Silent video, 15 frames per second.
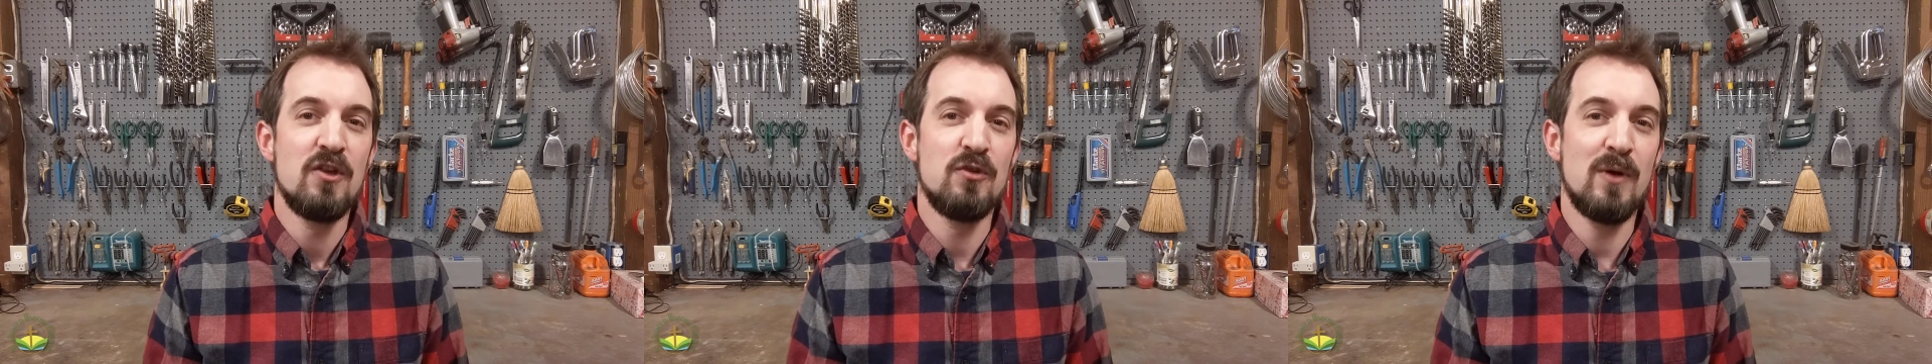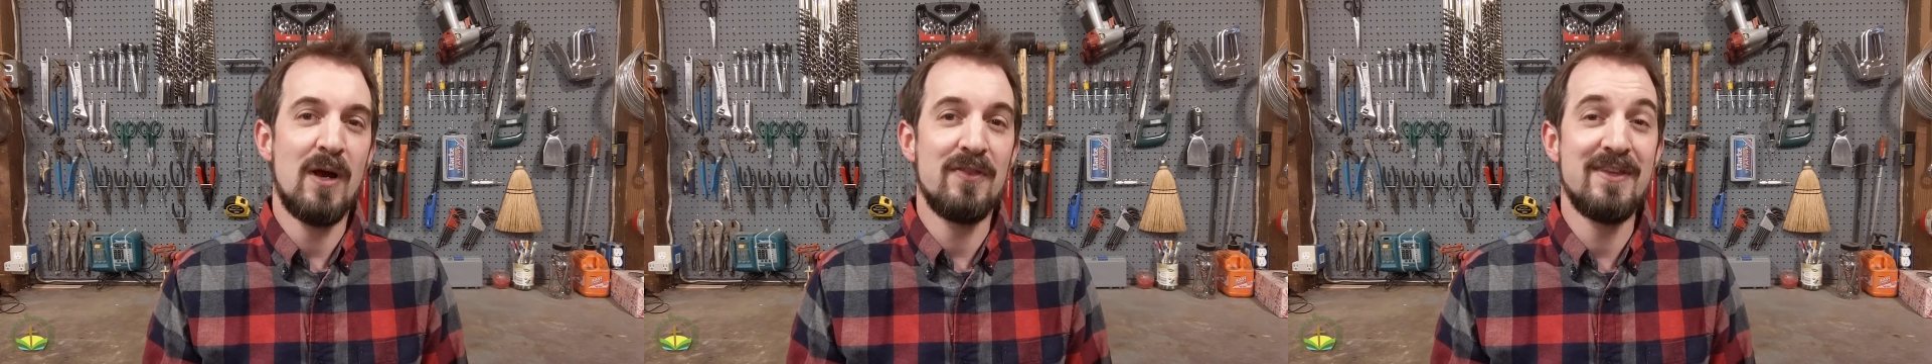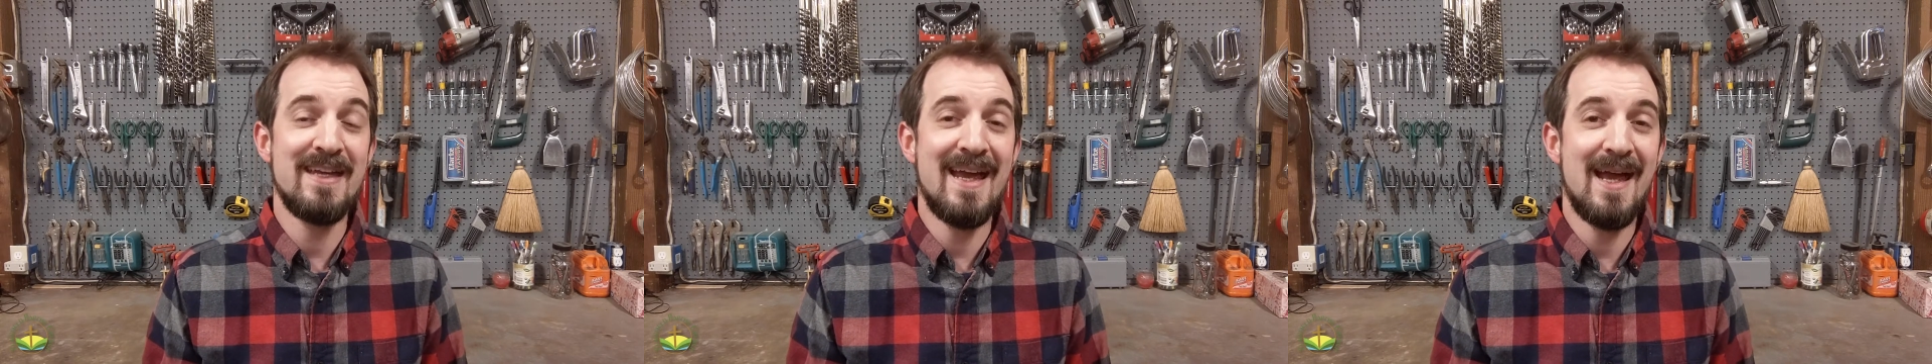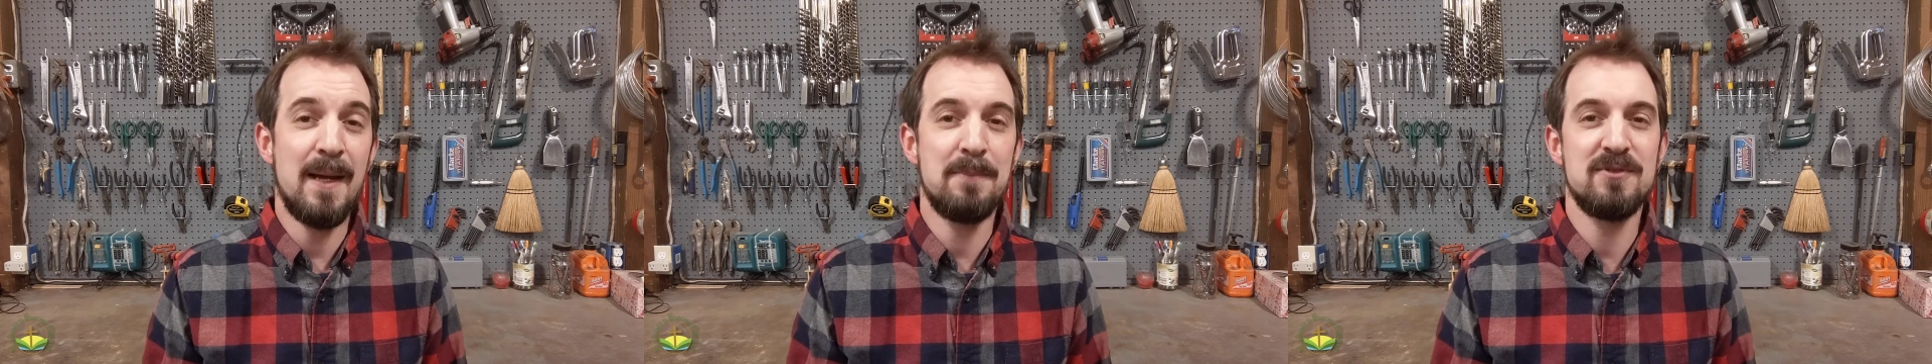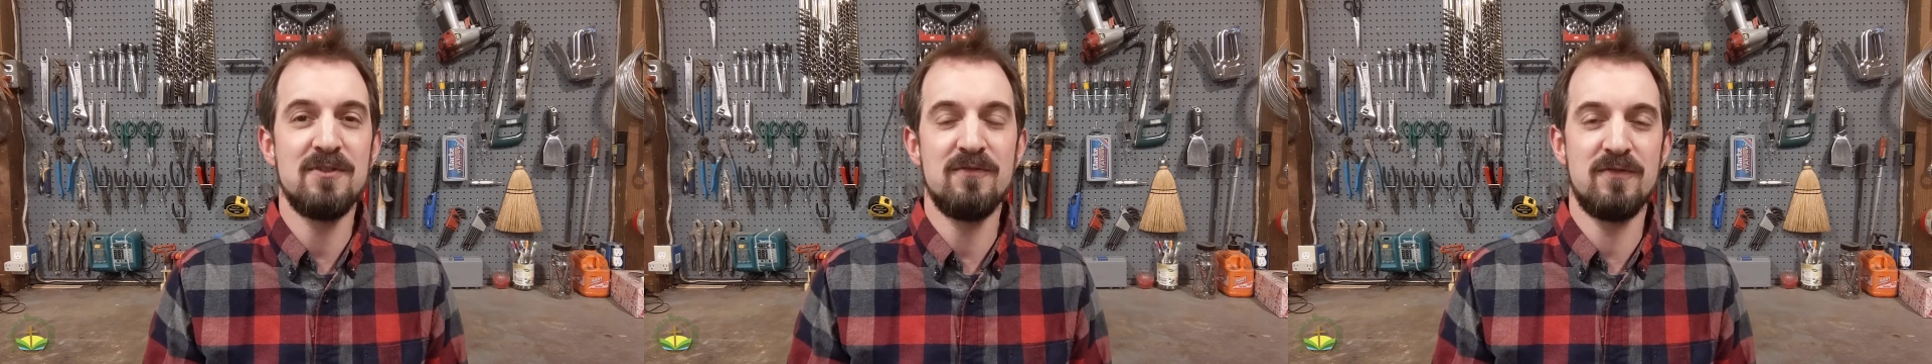throughout the
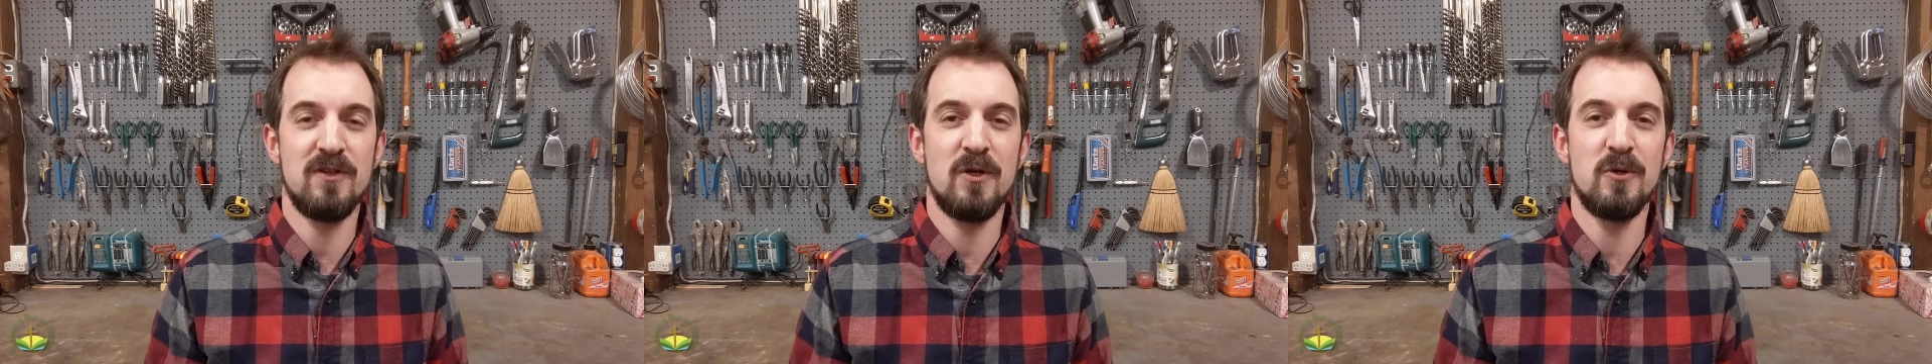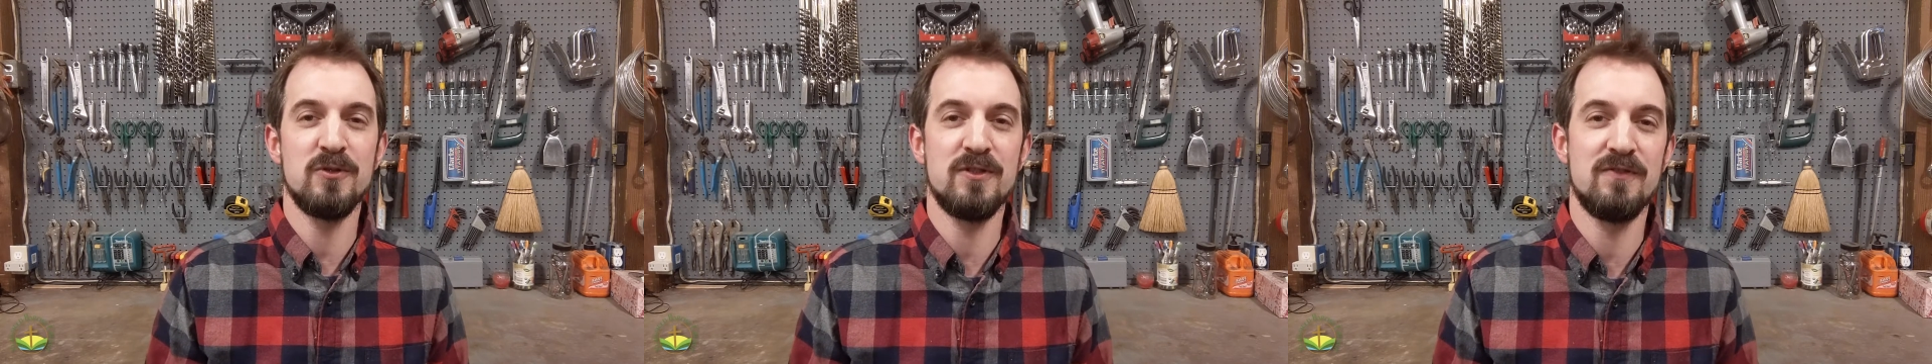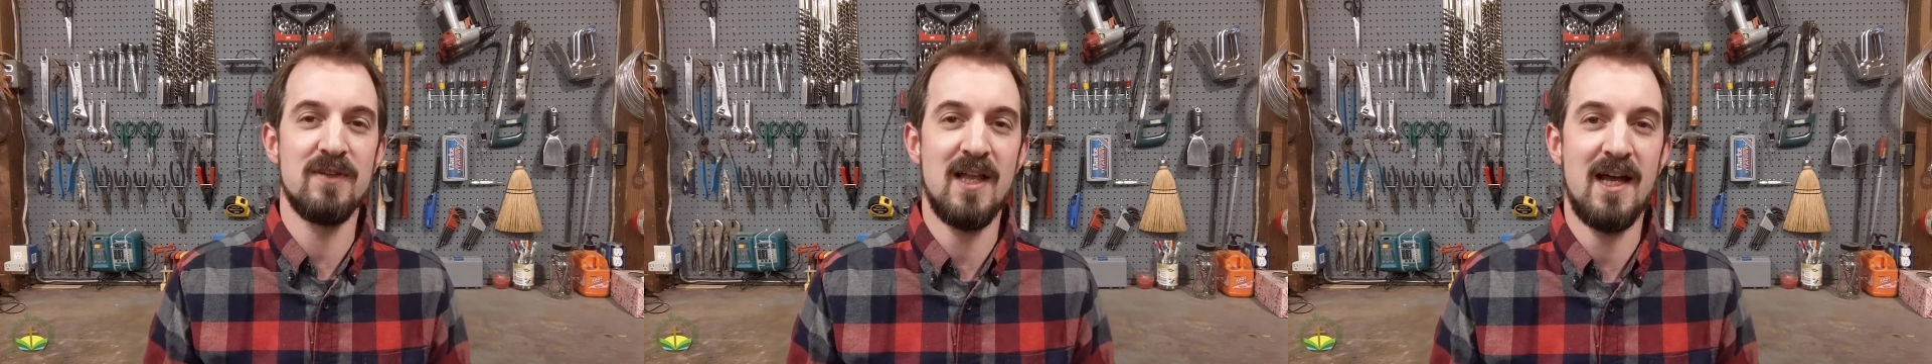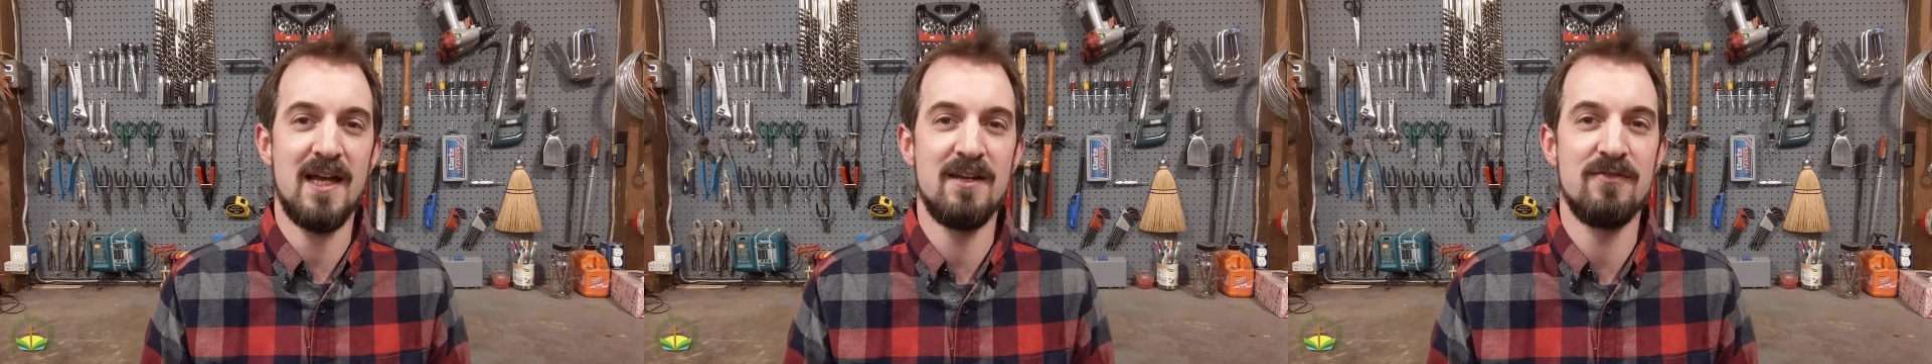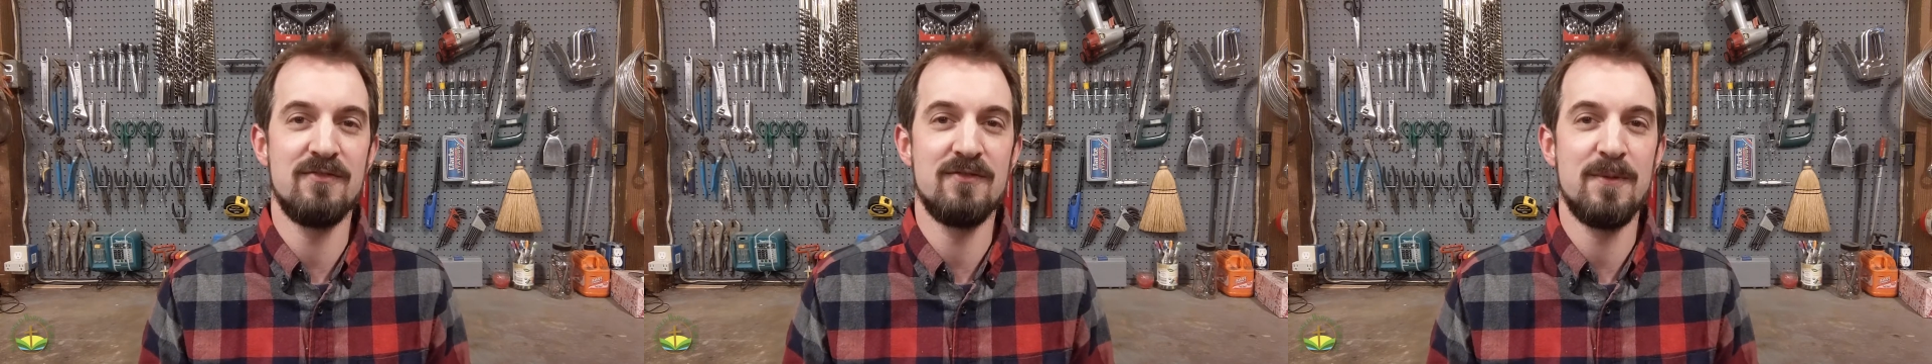ebbs and flows of
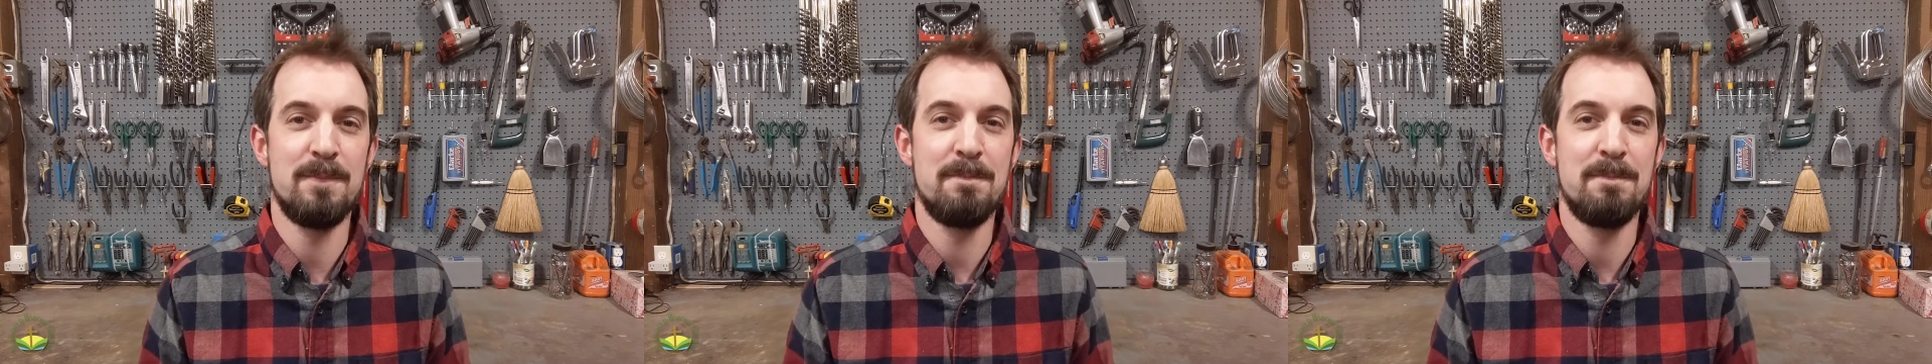life.